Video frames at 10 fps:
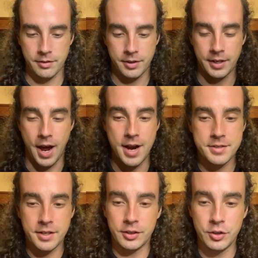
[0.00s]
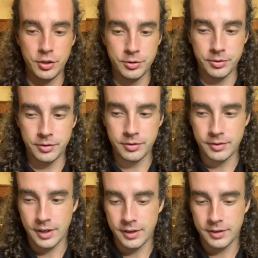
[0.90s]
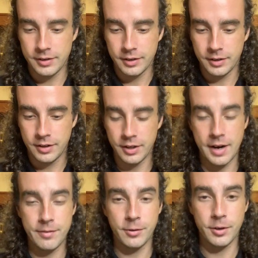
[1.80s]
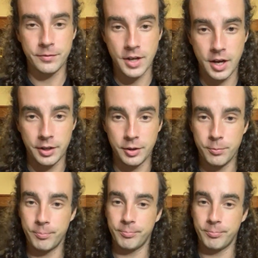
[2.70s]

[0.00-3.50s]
Isaac Newton could ever have done,